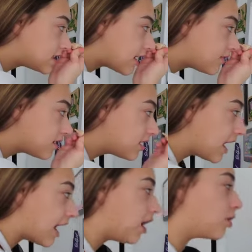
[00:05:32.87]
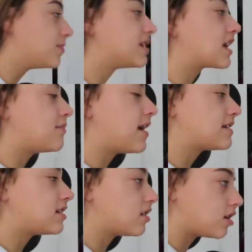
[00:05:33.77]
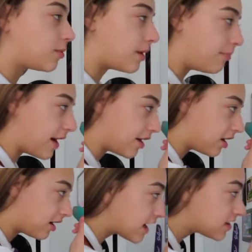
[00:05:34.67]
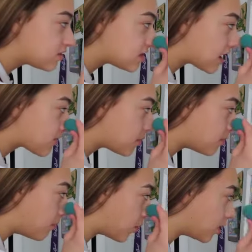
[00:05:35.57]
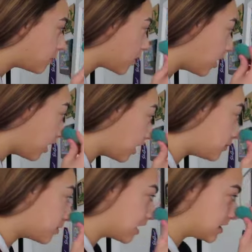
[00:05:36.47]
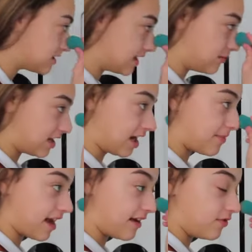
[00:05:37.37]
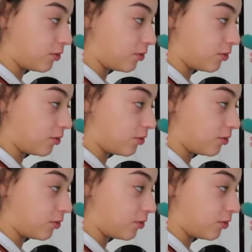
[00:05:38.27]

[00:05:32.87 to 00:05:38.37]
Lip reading: definitely helps. Like, it makes it a little bit better. I guess you just have to put more and more on, but at the same time, I have no